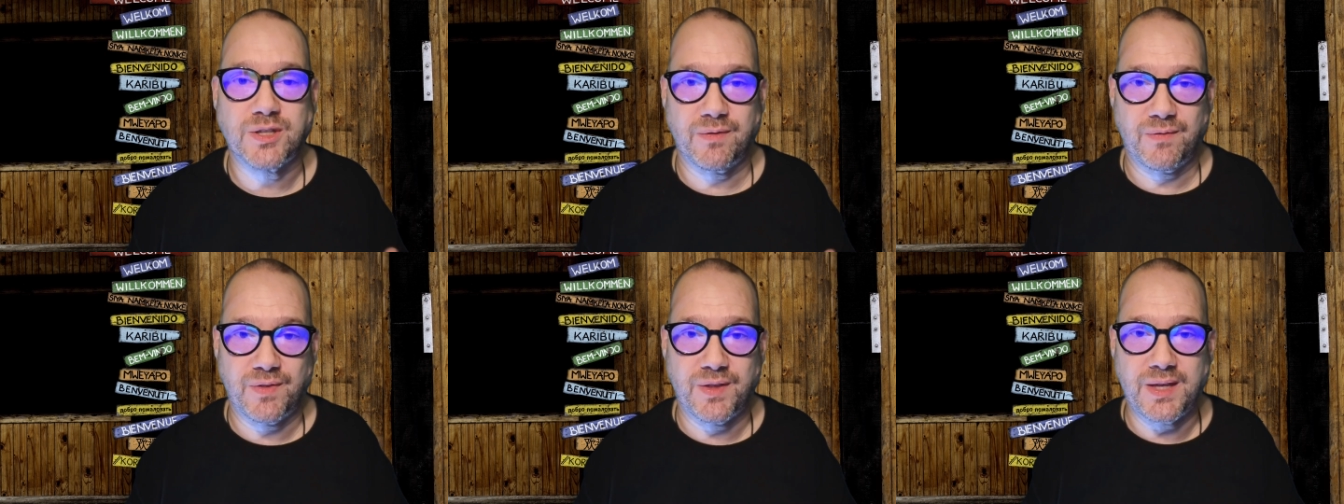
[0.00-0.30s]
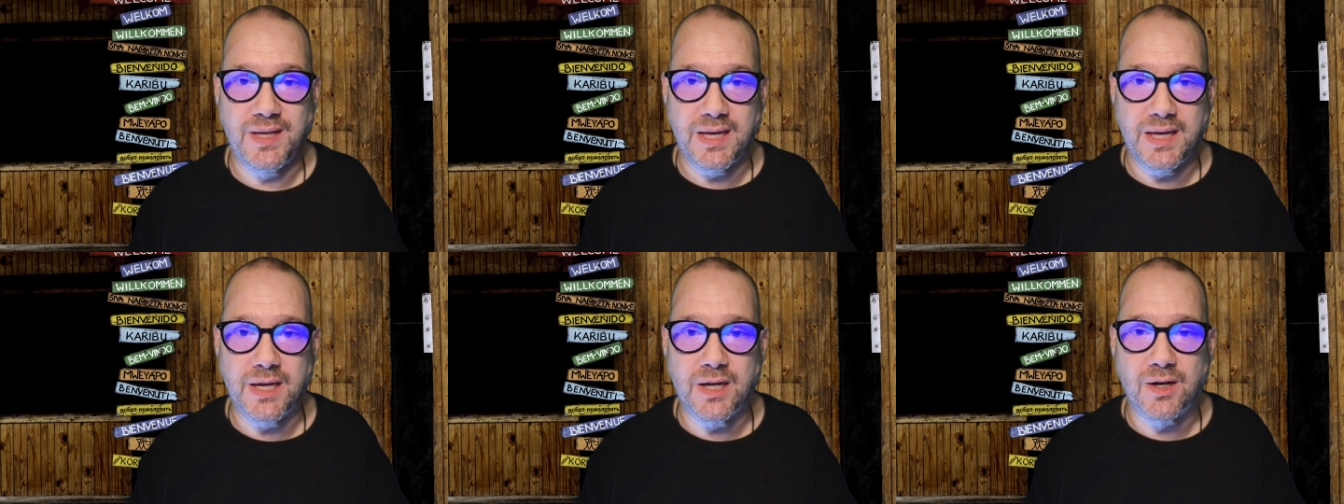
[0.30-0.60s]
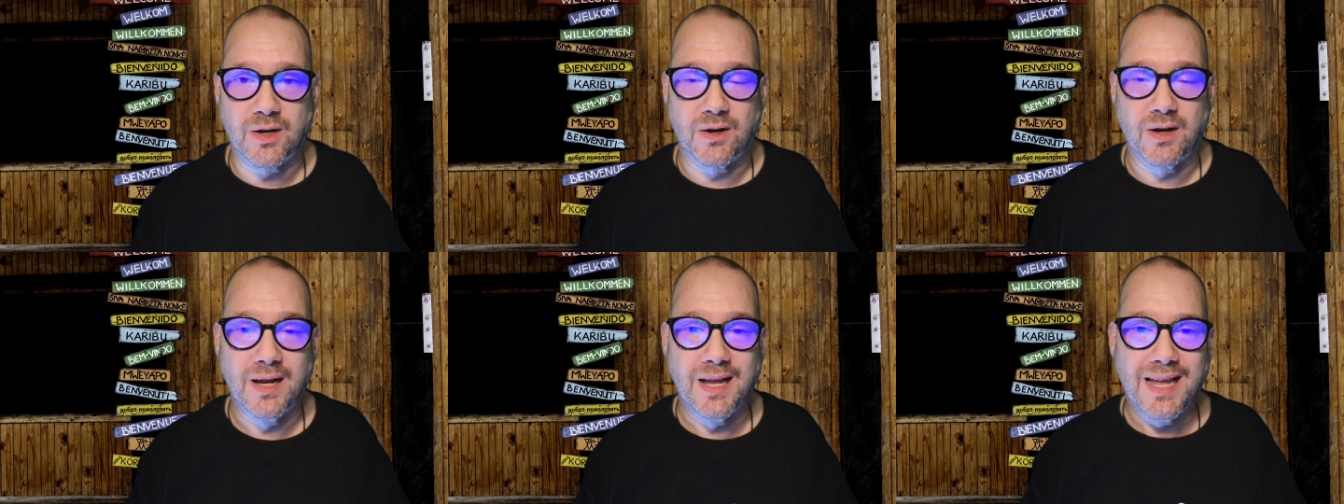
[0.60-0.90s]
of the
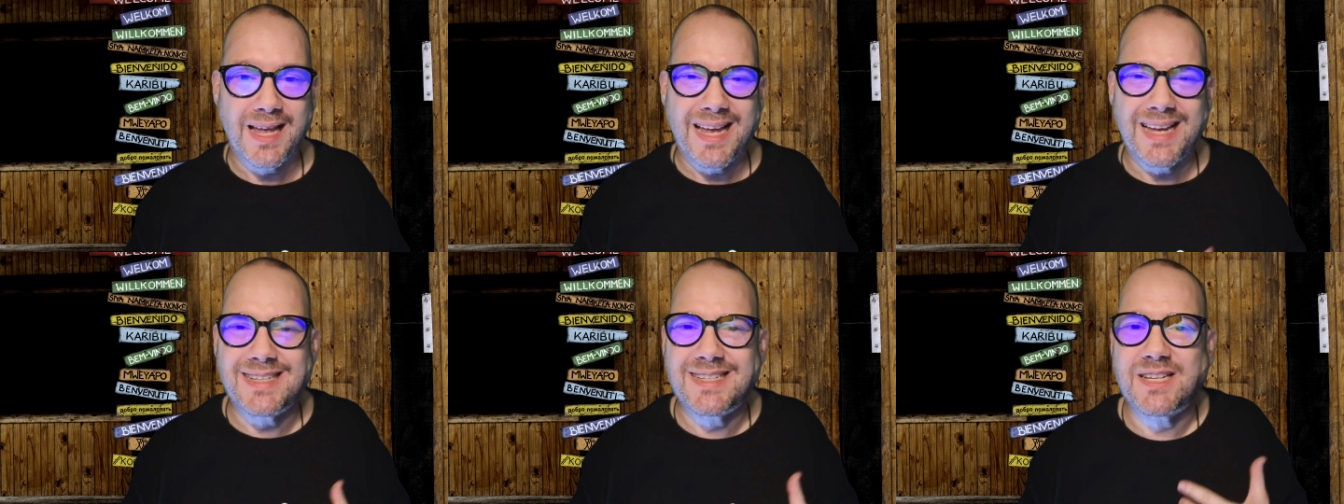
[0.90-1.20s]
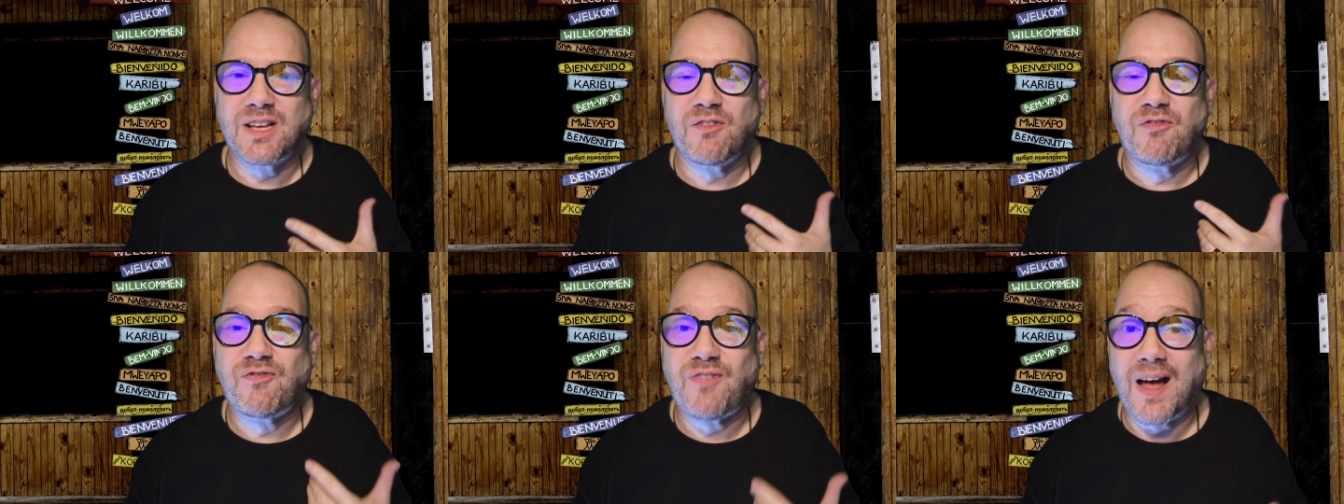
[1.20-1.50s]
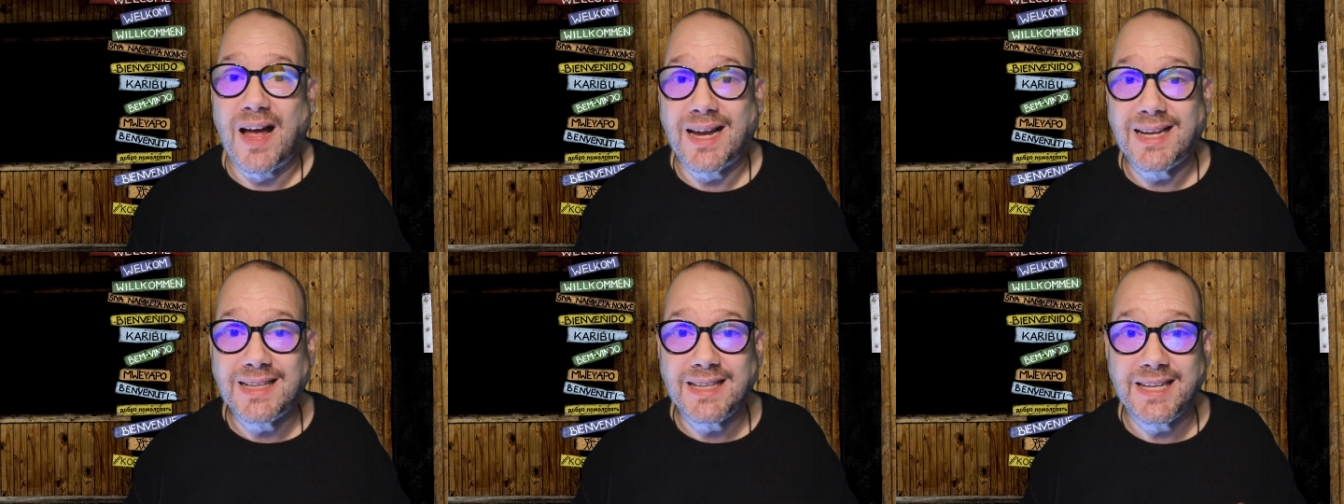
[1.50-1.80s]
year until
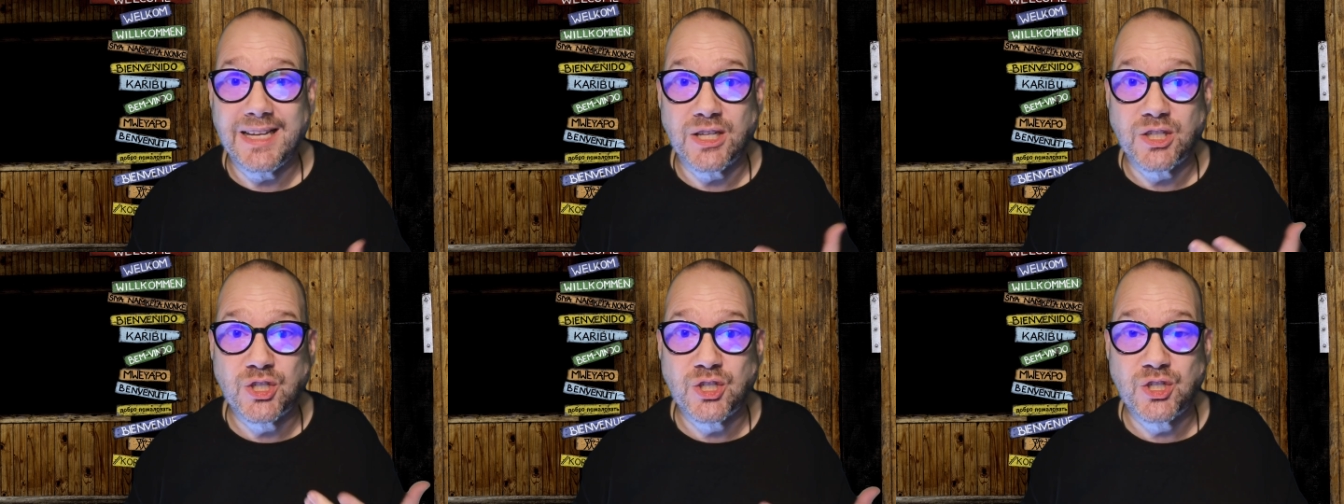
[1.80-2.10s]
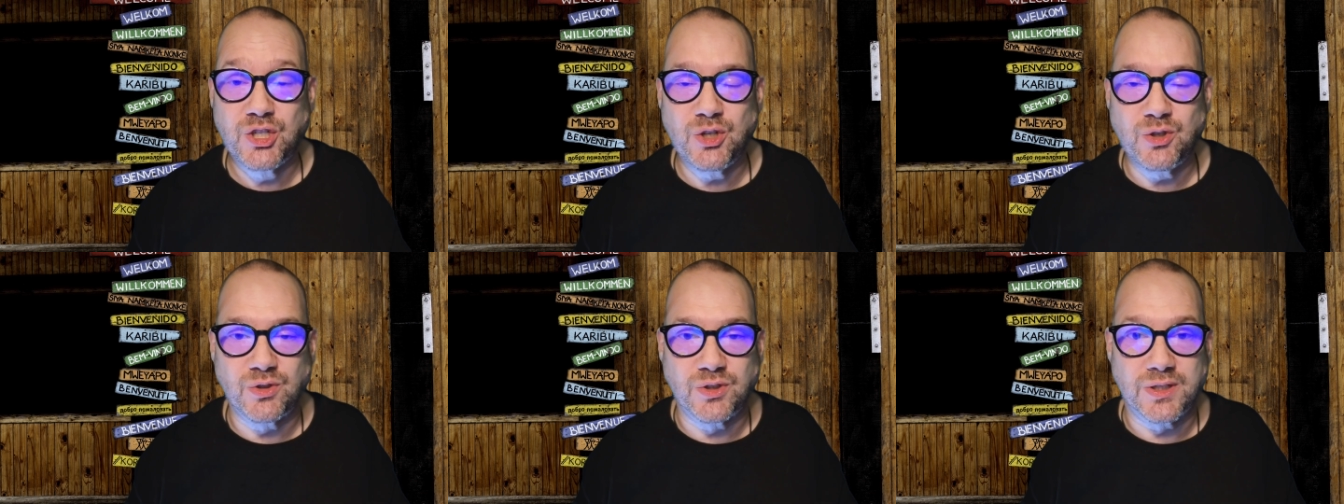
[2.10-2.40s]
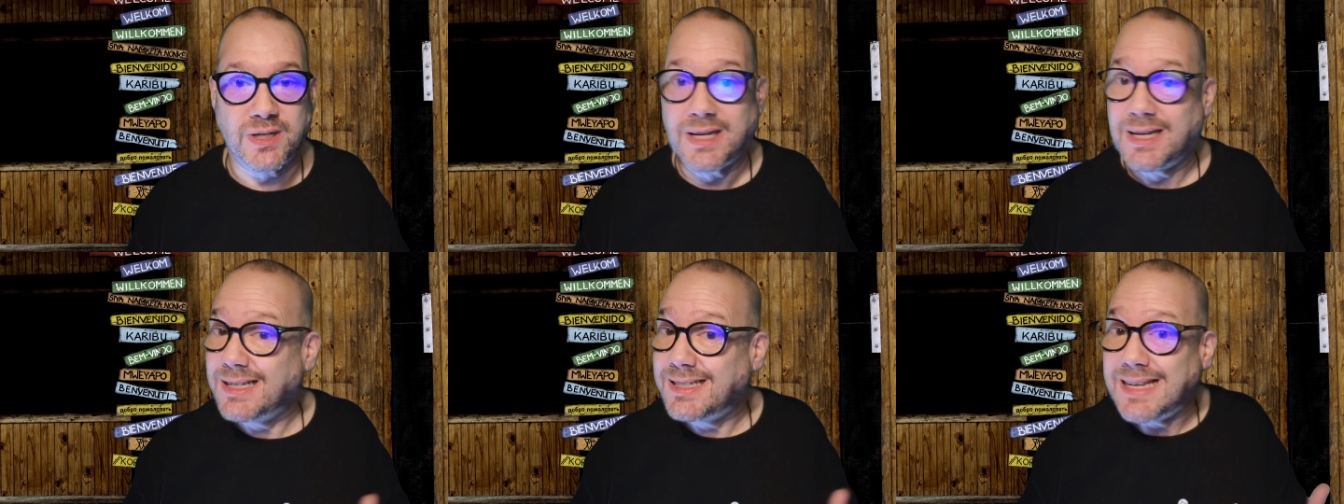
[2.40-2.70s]
finally a student,